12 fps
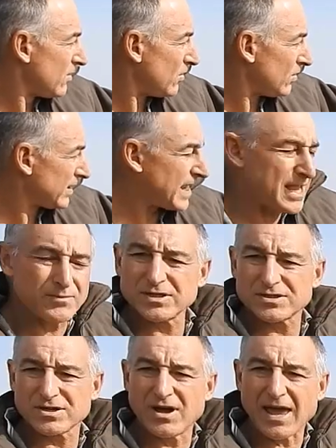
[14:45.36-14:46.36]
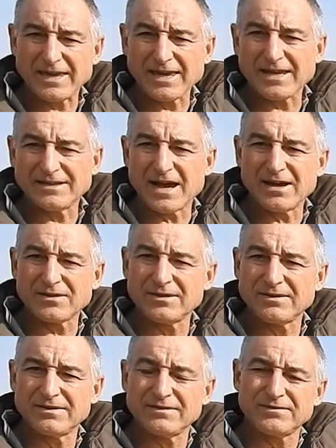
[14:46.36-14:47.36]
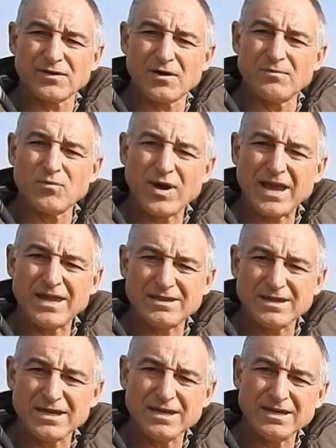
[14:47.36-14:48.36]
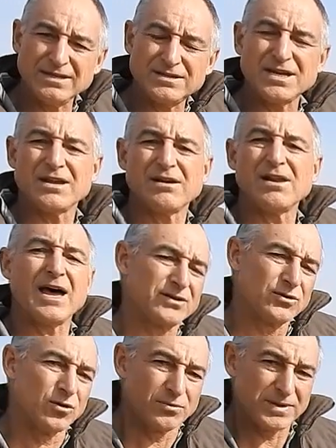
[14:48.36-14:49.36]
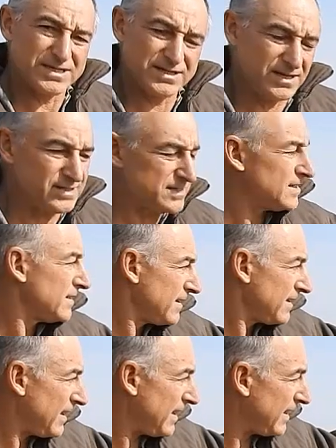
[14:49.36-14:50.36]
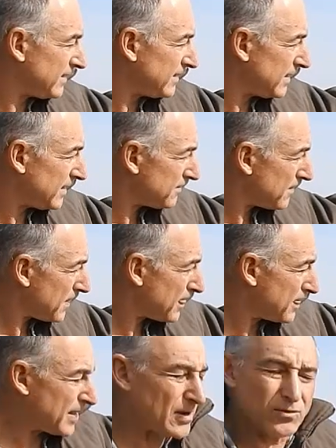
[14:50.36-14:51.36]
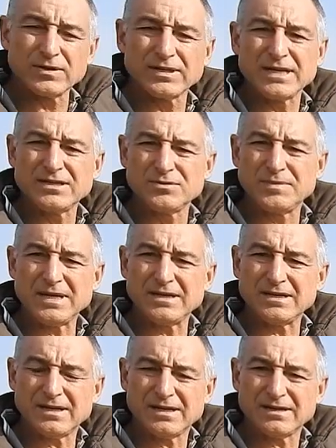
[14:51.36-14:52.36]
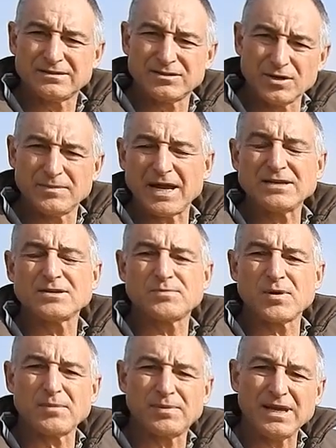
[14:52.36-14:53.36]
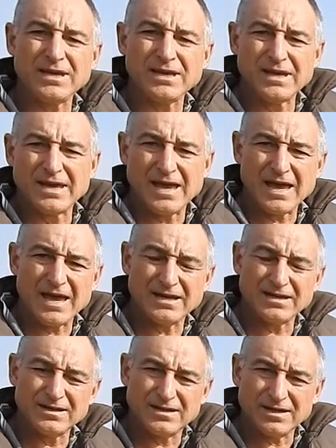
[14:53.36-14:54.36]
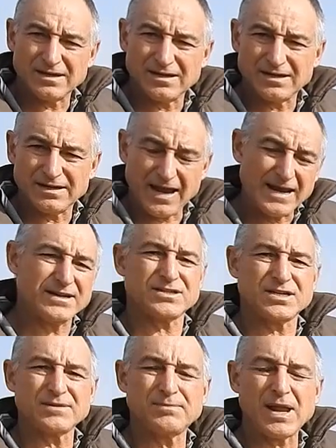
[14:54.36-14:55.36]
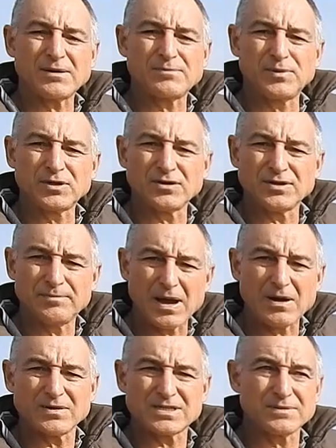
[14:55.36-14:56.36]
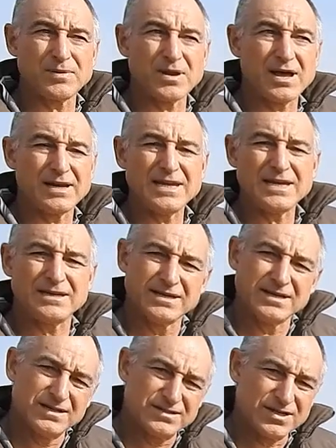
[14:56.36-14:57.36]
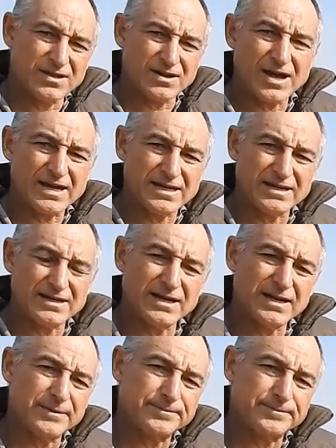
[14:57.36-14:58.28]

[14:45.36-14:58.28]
all the cables are hanging down from where the interior light normally sits, and they all need to be terminated properly, and an Anderson plug put on the power supply lead so that I can